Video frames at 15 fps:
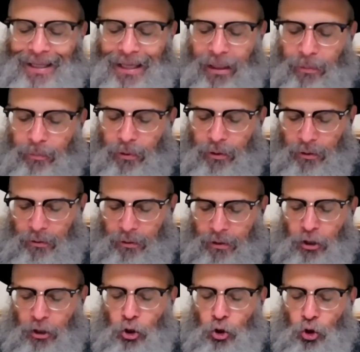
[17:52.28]
Gimel,
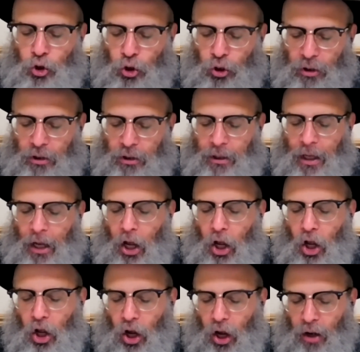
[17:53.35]
Yud,
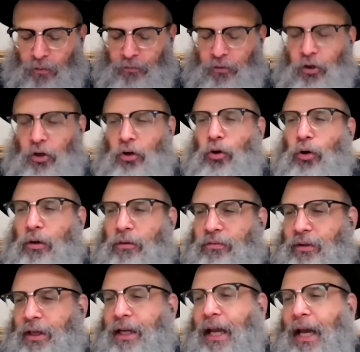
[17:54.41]
Chaf,
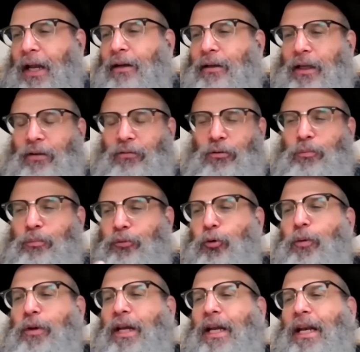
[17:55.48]
Kuf. And again, even
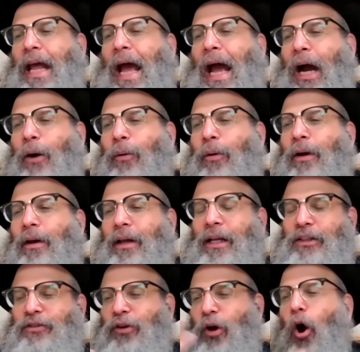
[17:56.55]
doing it now,
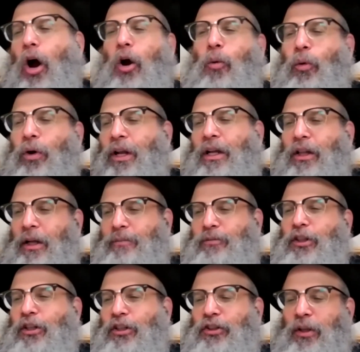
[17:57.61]
it's awkward and
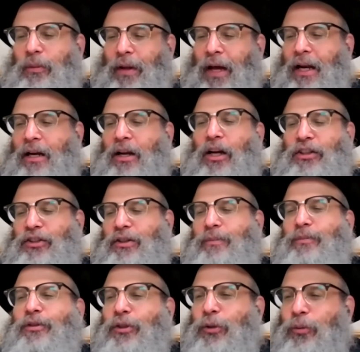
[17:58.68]
clumsy because I'm not
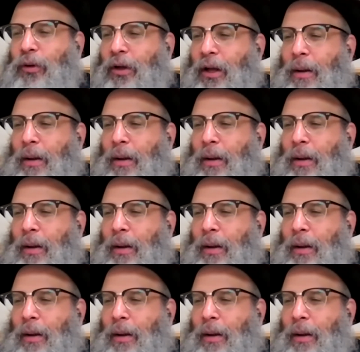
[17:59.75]
accustomed to